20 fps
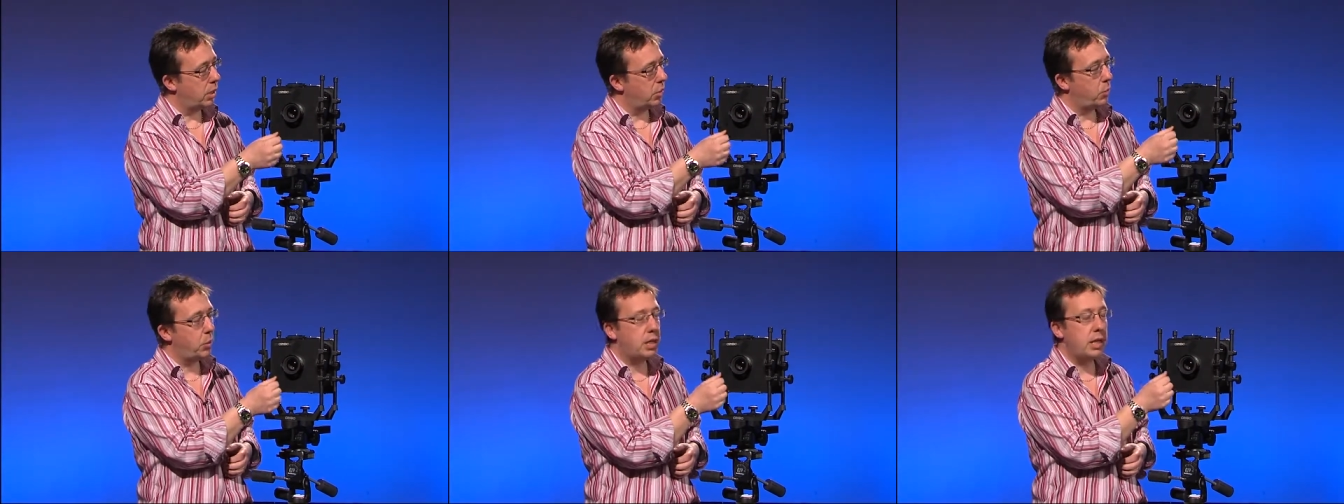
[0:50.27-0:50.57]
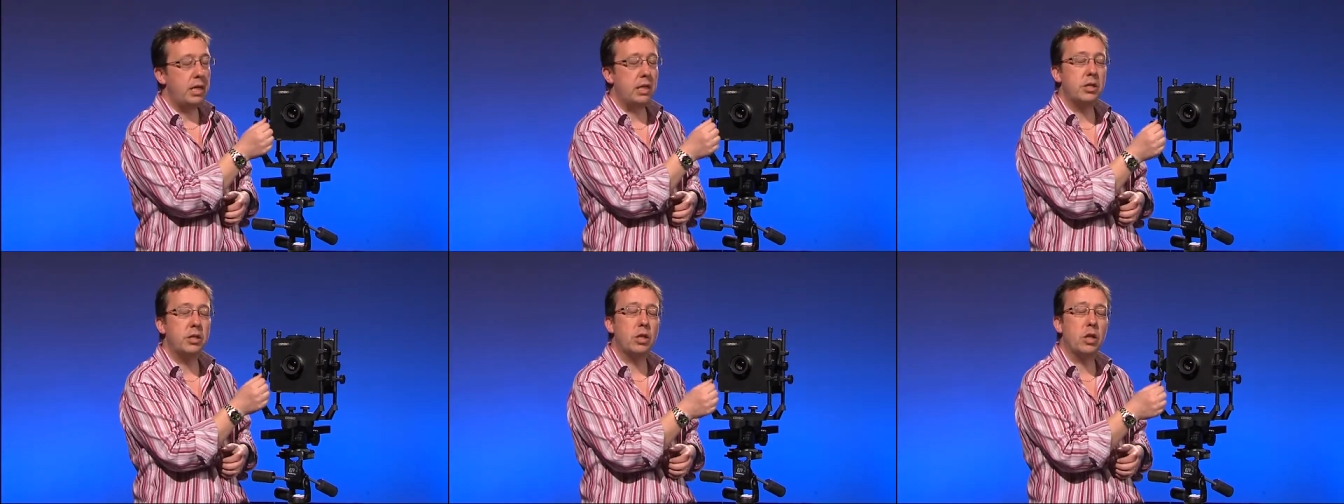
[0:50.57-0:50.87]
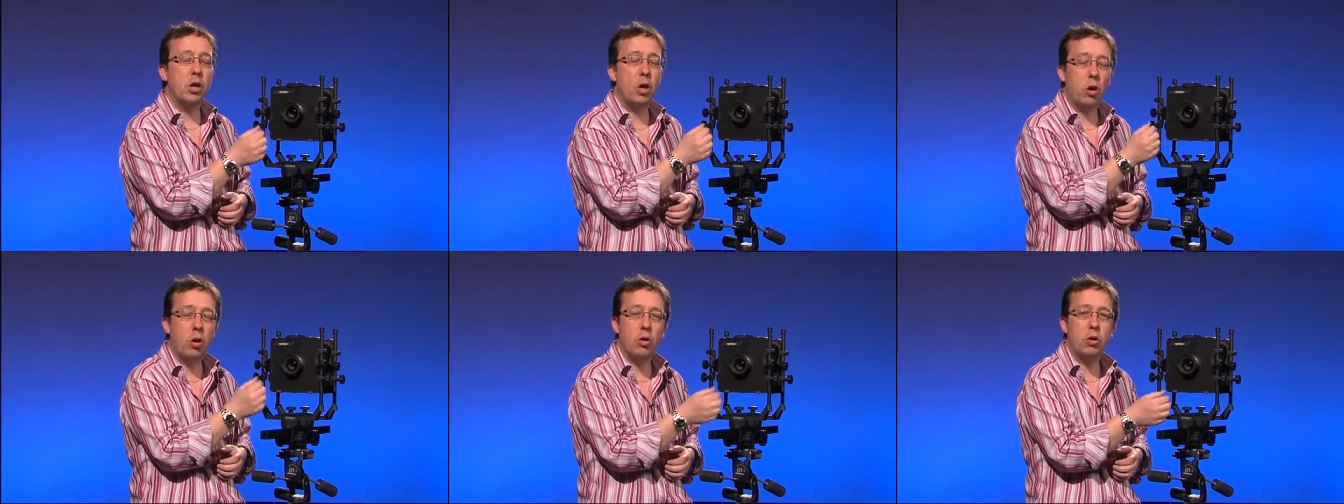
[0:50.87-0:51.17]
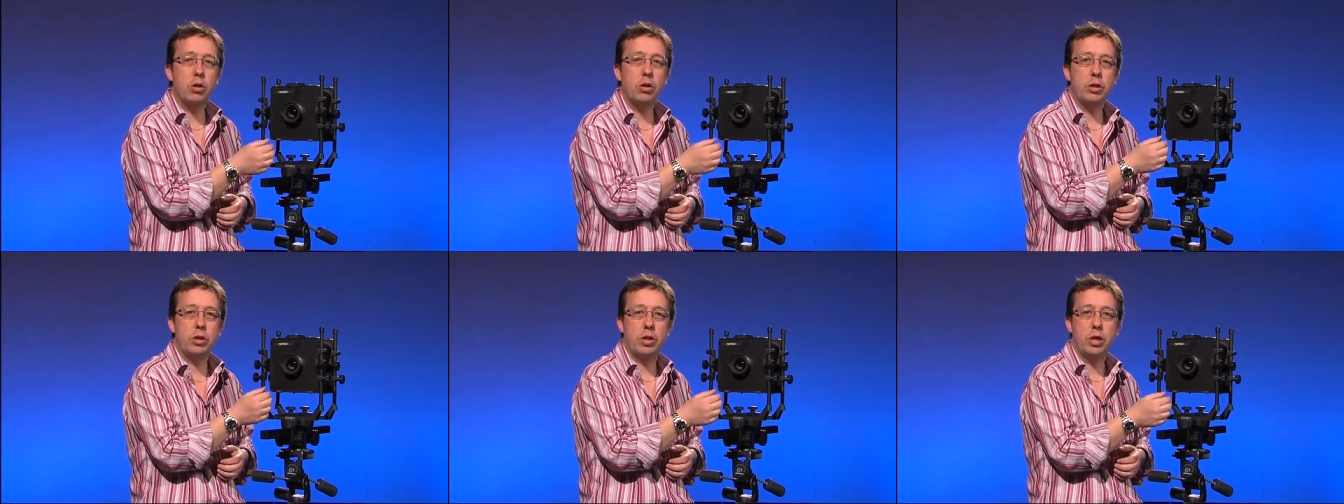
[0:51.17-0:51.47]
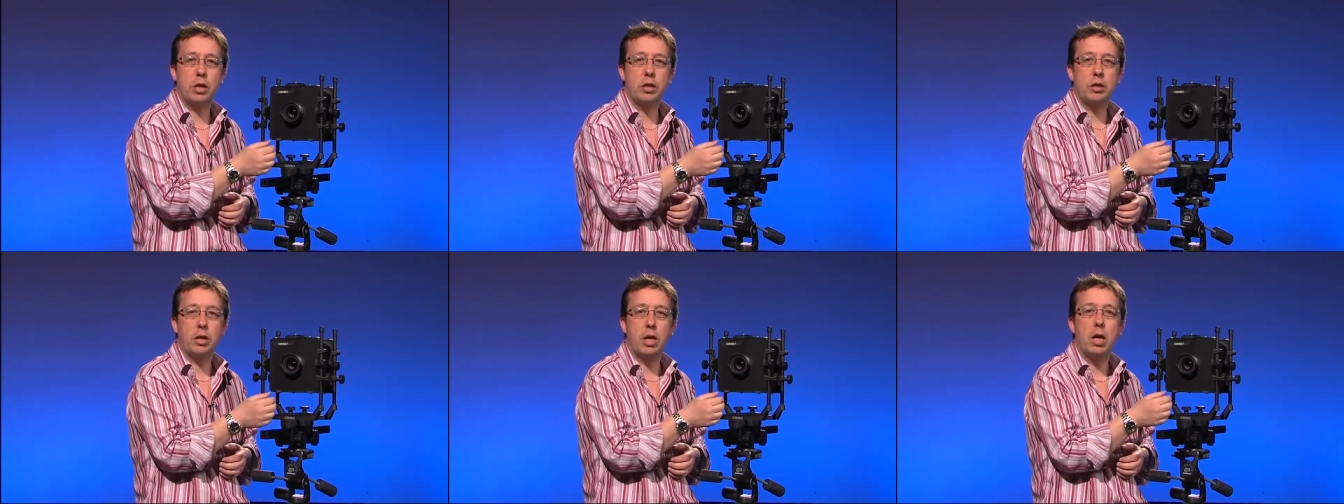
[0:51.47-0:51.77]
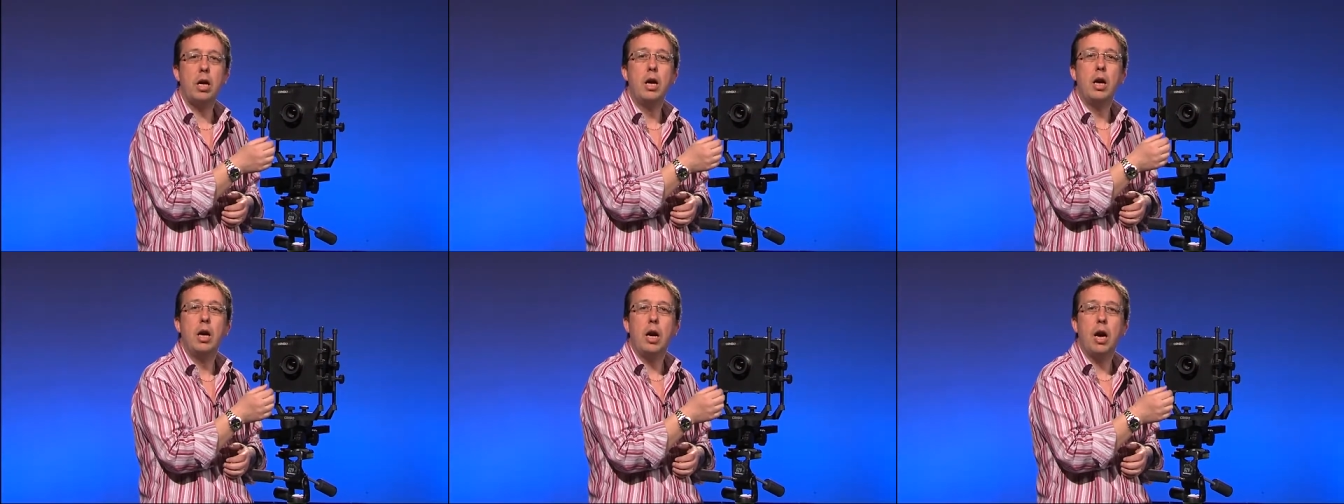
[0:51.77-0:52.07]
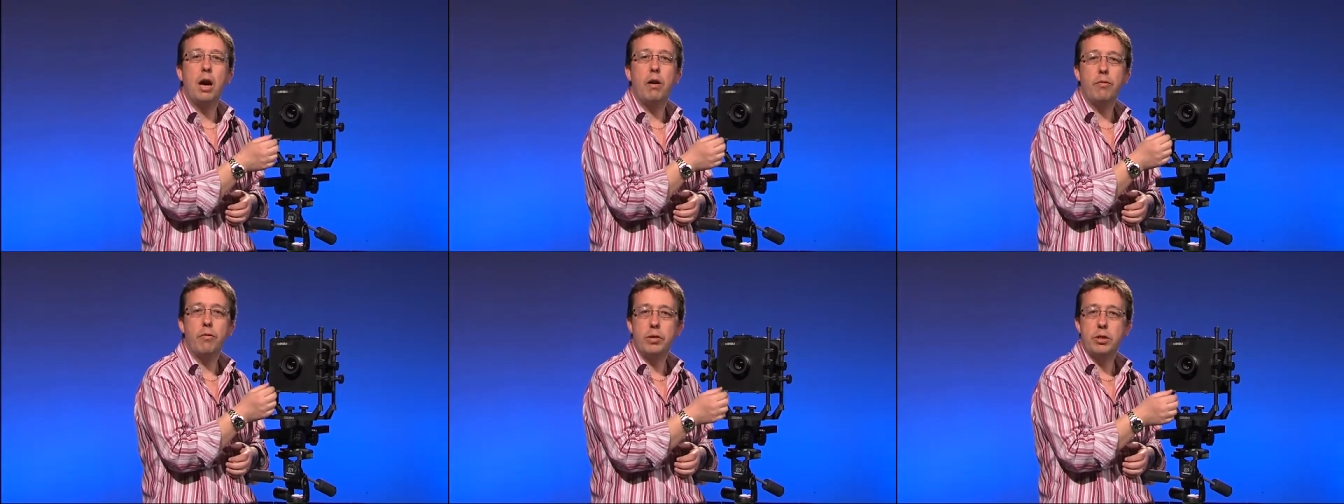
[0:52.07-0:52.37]
and we need to cock the shutter
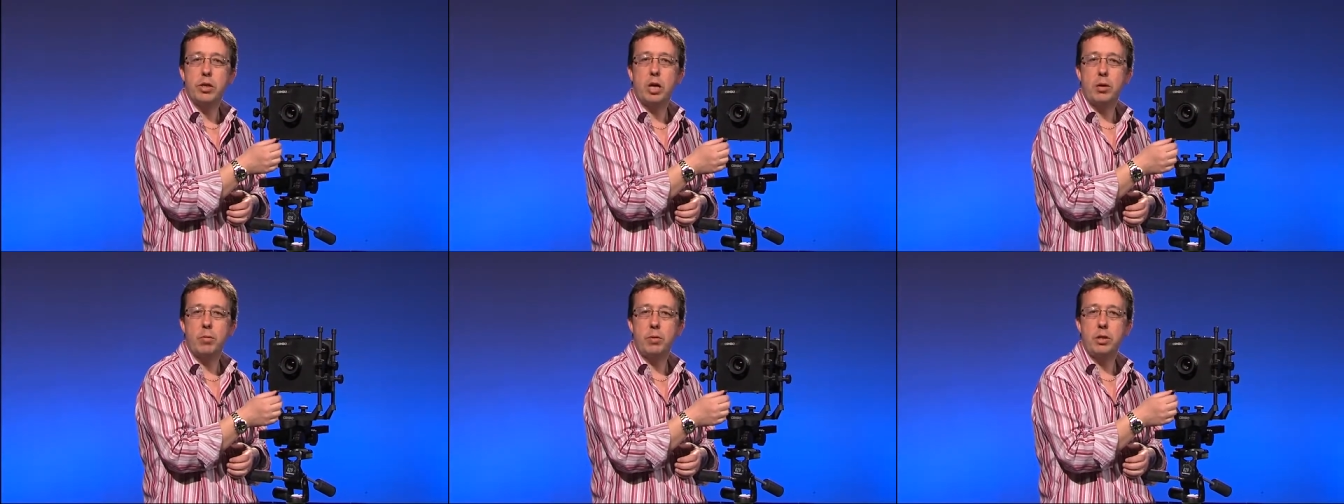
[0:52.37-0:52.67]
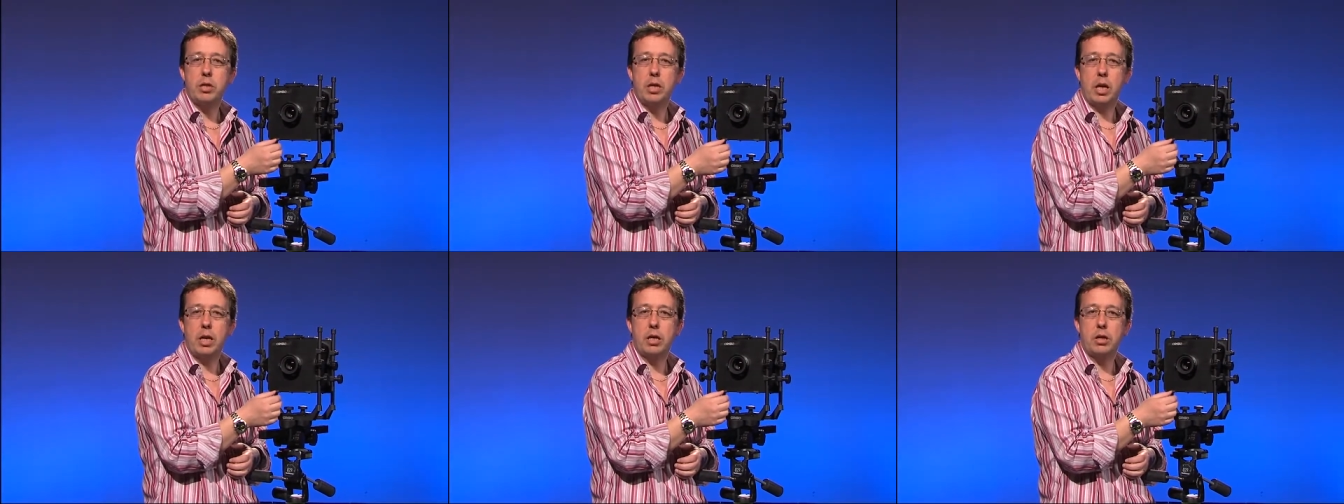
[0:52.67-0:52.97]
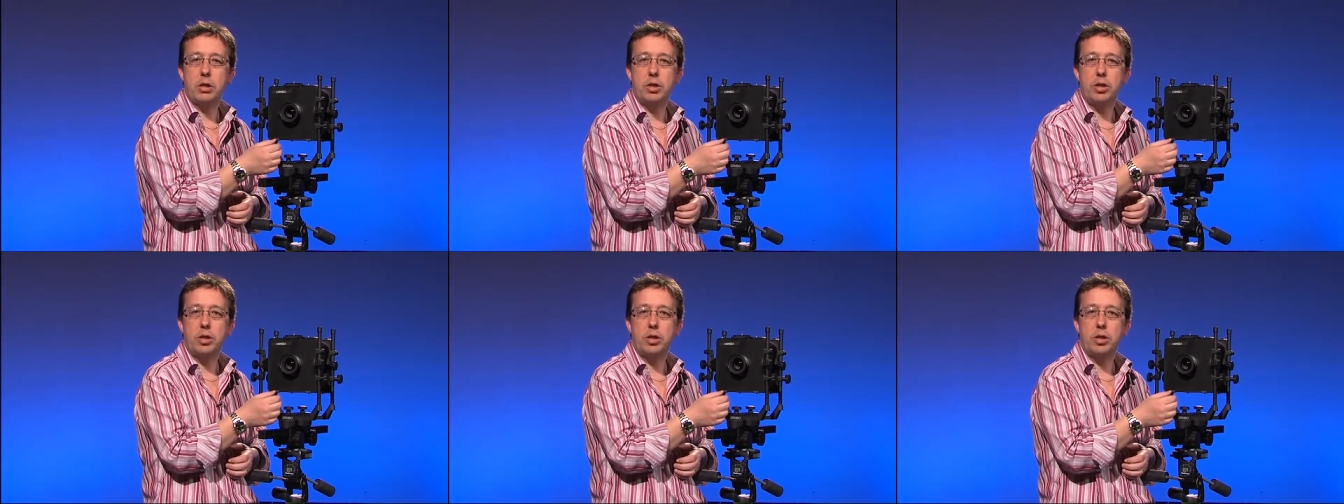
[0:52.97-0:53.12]
every time we take a